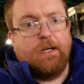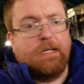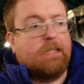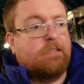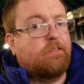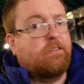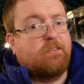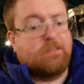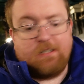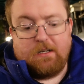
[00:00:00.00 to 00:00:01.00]
Yeah, there's
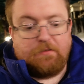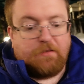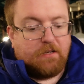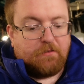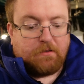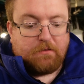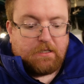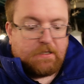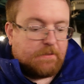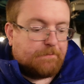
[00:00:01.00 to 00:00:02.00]
just a ton of flavor.
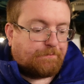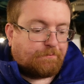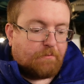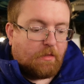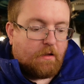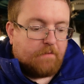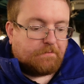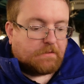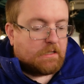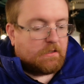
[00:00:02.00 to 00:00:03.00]

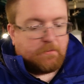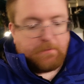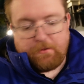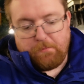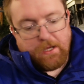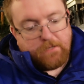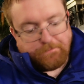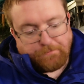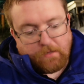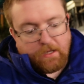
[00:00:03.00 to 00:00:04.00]
You get a little bit of the mint,
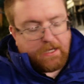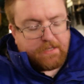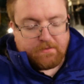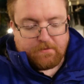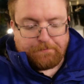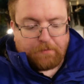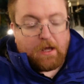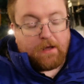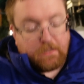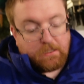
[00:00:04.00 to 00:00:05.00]
I guess.
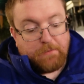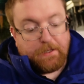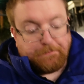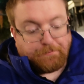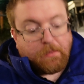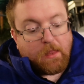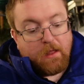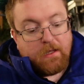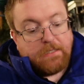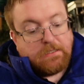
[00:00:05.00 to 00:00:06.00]
Yeah, you get a mint.
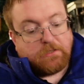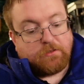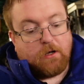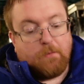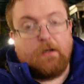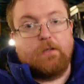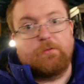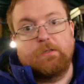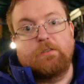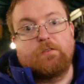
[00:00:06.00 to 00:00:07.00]
The strawberry
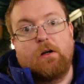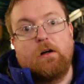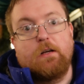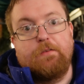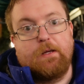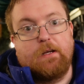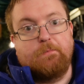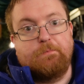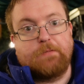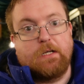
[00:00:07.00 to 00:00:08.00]
is really strong if you get a
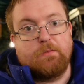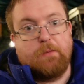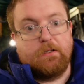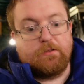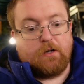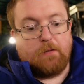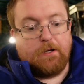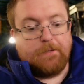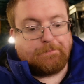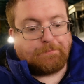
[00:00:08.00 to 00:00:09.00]
nice bite of
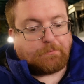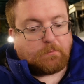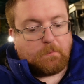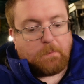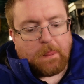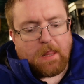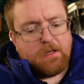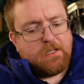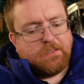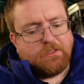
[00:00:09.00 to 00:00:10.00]
strawberry.
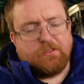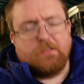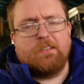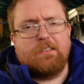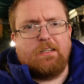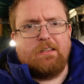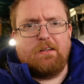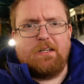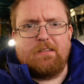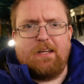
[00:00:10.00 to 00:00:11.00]
The sugar cookie
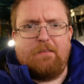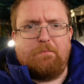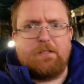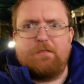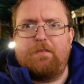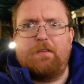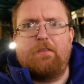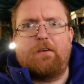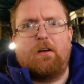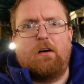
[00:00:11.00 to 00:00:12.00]
though doesn't have much of a
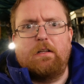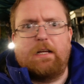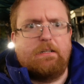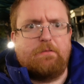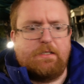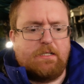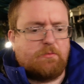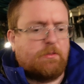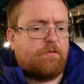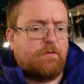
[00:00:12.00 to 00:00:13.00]
flavor at all. I didn't really taste
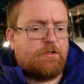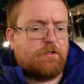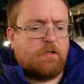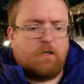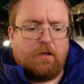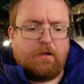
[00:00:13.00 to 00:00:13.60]
much from the sugar cookie.